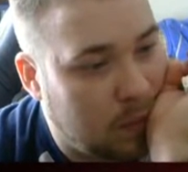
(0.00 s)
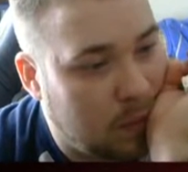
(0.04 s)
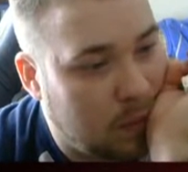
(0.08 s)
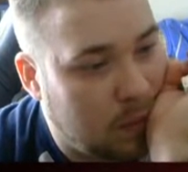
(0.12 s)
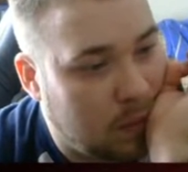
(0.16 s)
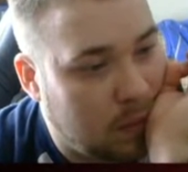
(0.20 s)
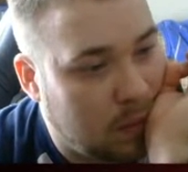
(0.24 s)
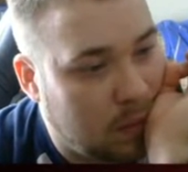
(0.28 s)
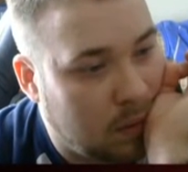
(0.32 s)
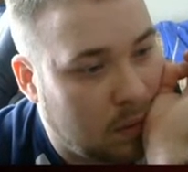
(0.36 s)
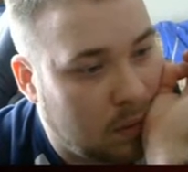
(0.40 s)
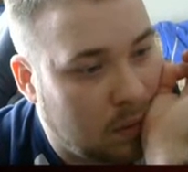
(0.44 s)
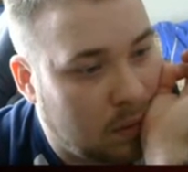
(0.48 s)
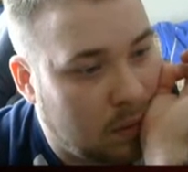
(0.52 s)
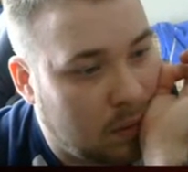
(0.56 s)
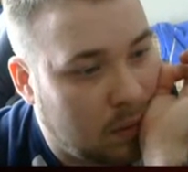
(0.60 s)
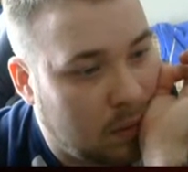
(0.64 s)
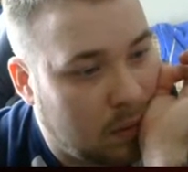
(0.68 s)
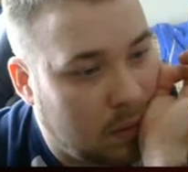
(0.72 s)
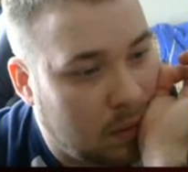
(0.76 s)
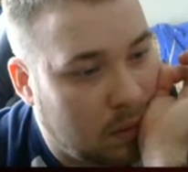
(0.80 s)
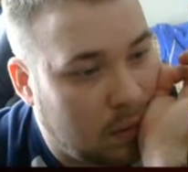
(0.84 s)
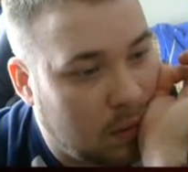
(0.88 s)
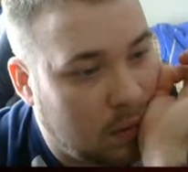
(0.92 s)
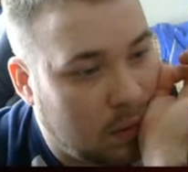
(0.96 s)

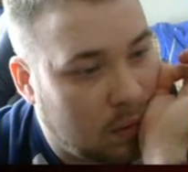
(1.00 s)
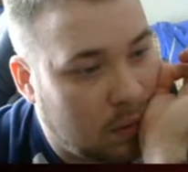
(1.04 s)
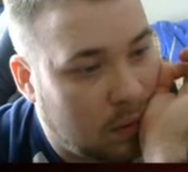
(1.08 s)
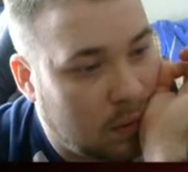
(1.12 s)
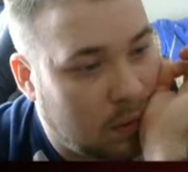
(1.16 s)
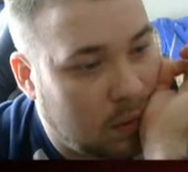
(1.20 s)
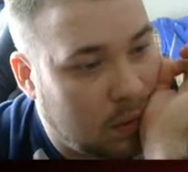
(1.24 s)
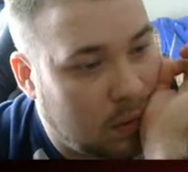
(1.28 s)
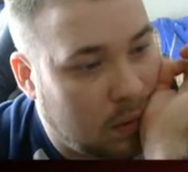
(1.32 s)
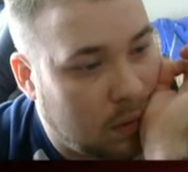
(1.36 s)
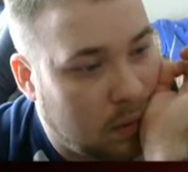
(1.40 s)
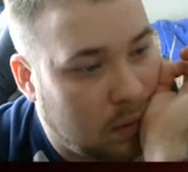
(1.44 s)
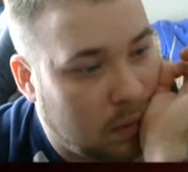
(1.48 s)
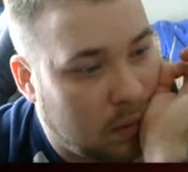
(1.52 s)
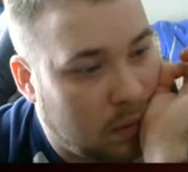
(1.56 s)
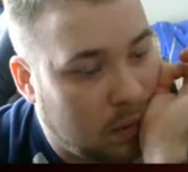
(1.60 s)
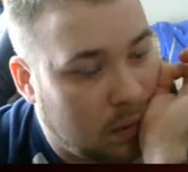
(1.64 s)
(no one is talking)